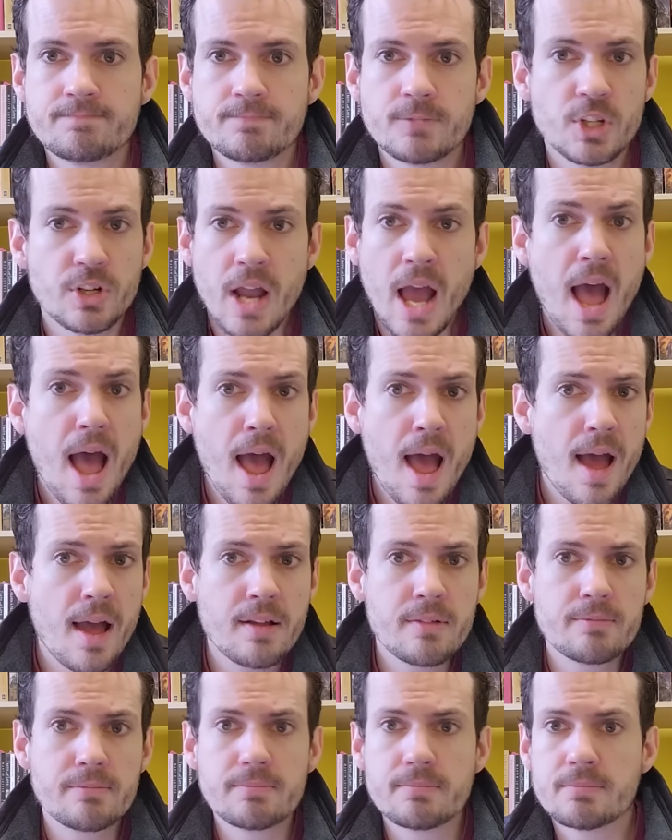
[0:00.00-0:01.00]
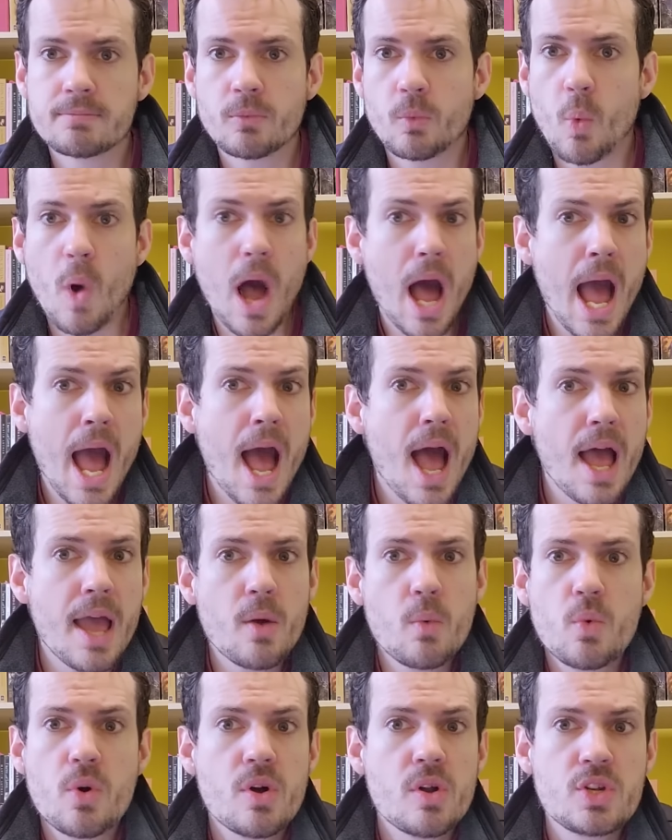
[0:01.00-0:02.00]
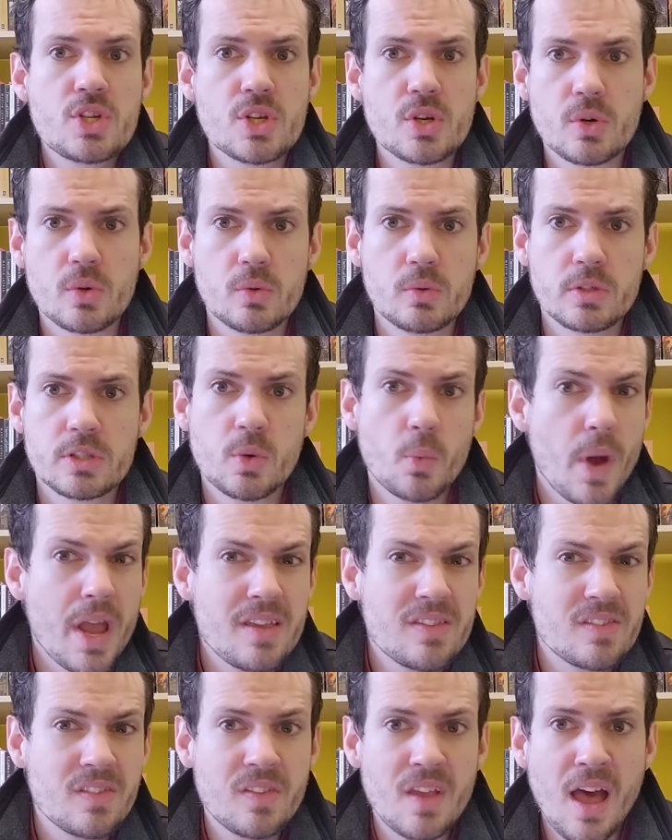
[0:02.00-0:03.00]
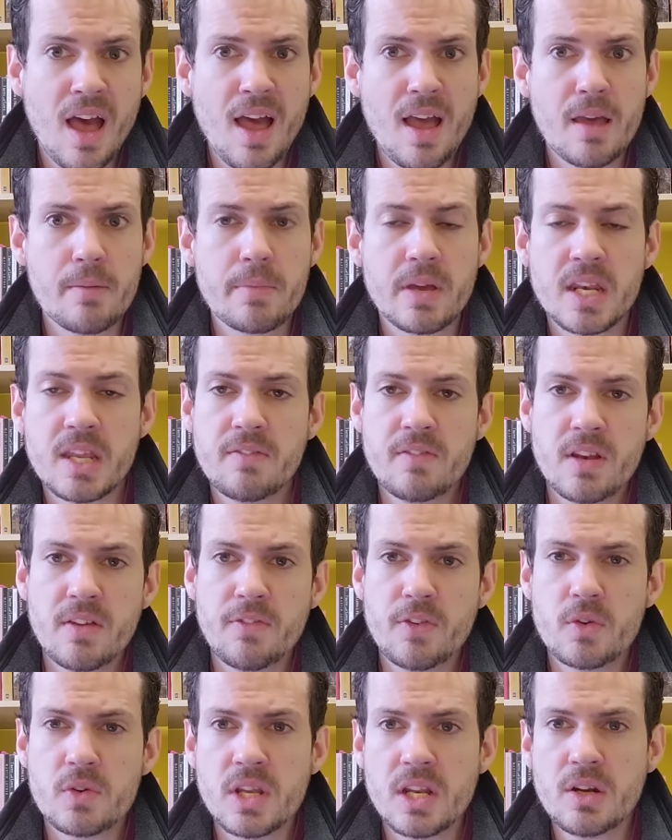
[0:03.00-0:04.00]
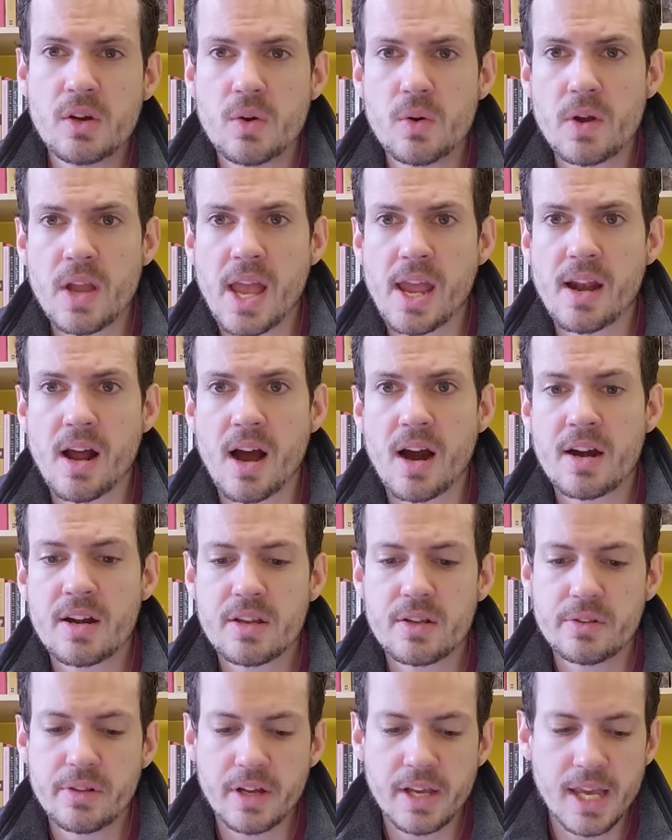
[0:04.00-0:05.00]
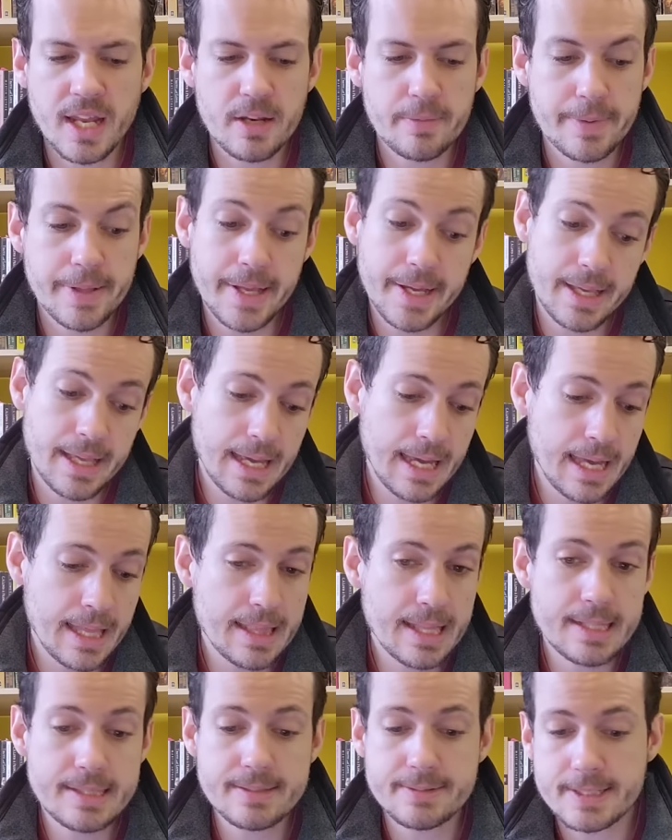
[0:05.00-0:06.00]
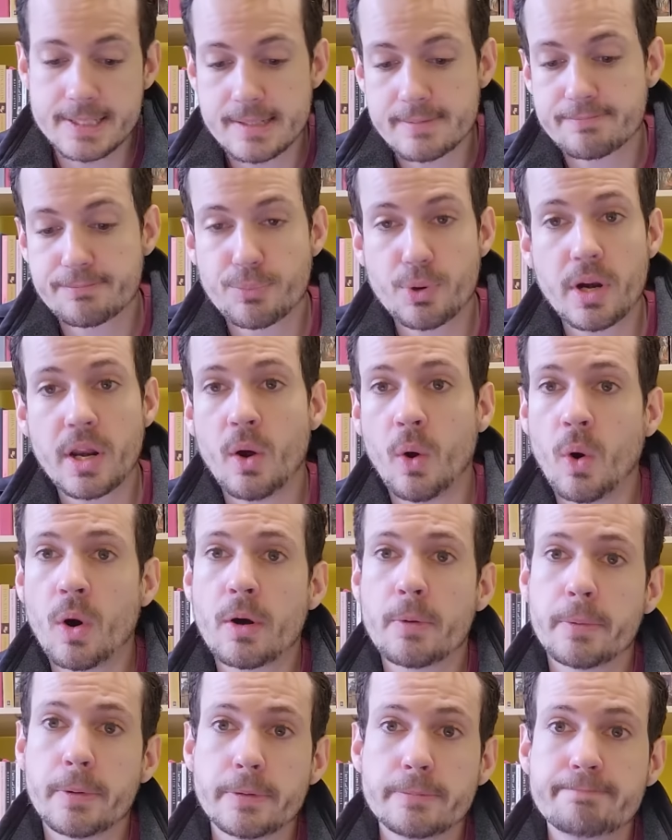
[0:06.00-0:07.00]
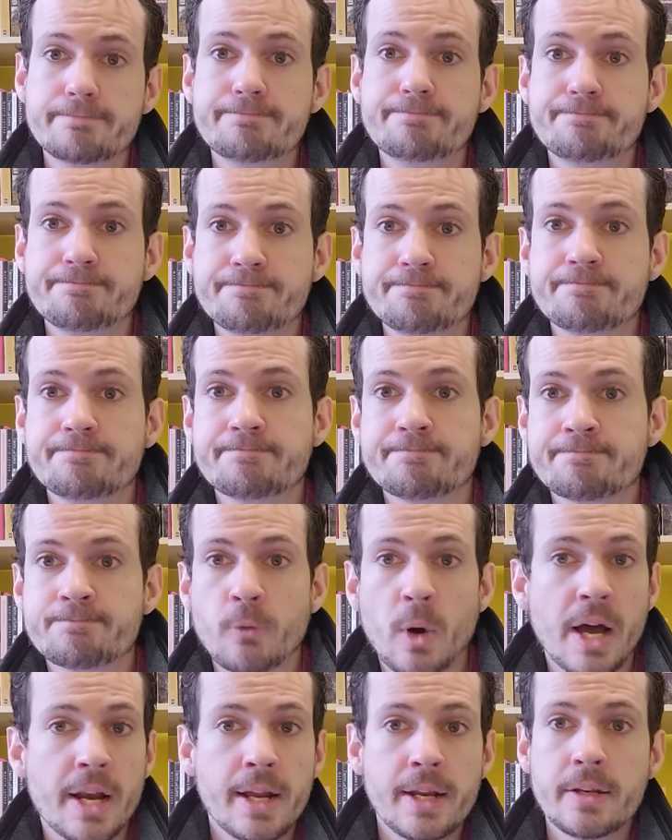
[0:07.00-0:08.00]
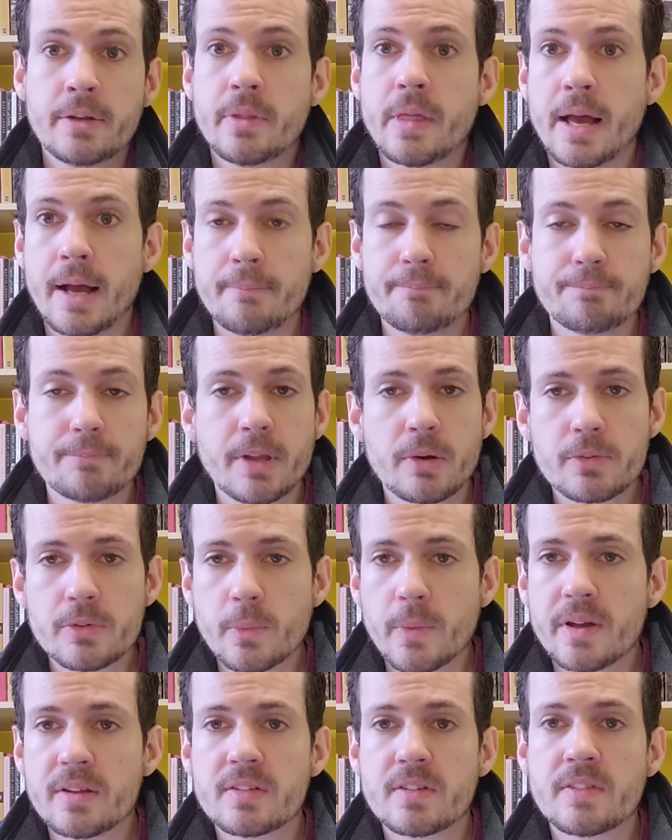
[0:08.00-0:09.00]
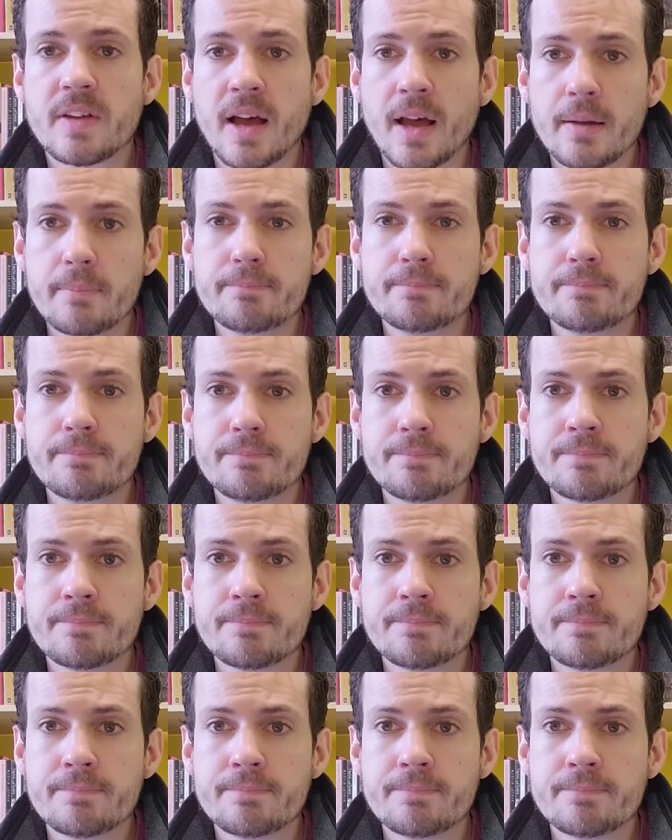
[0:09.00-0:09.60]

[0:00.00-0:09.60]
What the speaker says: You're not. Why would you? It's a waste of time. And even if you did create art, you'd look at it and be like, yeah, that's pretty horrible. Why'd I do that? That was a waste of time.